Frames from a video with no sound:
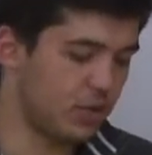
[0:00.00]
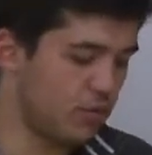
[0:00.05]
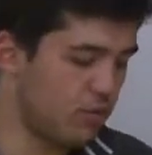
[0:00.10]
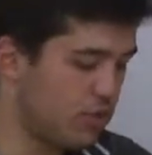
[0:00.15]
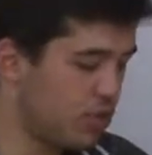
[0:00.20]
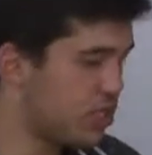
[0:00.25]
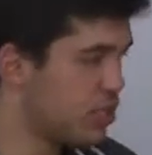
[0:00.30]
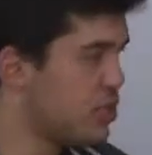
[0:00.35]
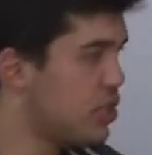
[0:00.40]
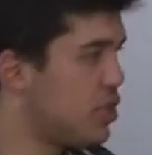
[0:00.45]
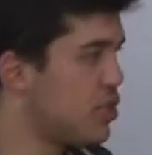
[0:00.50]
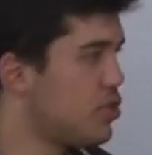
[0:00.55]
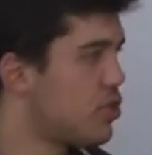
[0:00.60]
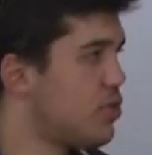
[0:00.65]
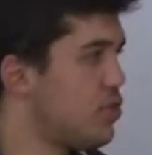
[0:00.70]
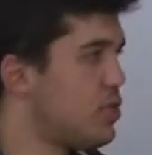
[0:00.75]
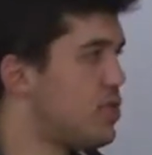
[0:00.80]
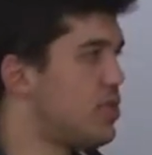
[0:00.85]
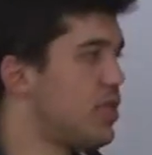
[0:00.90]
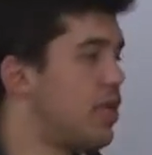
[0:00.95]
We just need to
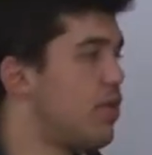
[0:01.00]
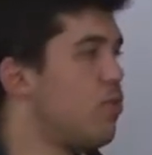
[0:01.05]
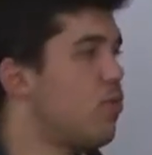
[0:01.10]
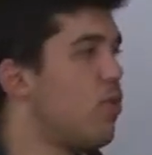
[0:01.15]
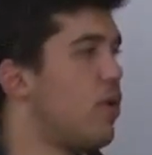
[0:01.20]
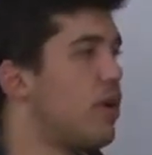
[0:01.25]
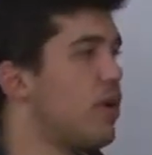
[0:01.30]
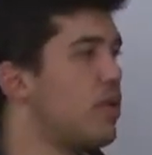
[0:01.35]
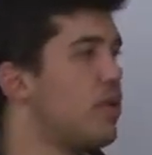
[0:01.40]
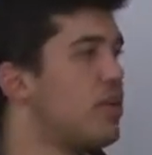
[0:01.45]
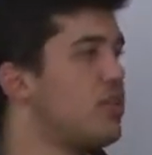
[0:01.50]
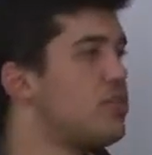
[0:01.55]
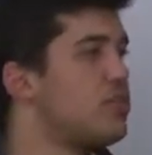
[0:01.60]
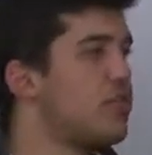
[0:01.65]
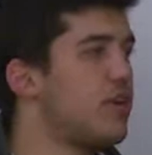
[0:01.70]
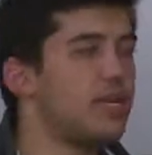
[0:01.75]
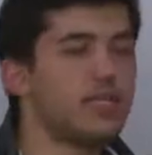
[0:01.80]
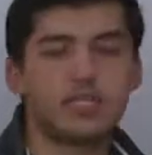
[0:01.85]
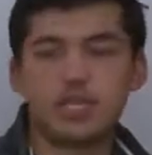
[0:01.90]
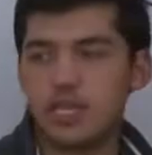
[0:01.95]
state what constraints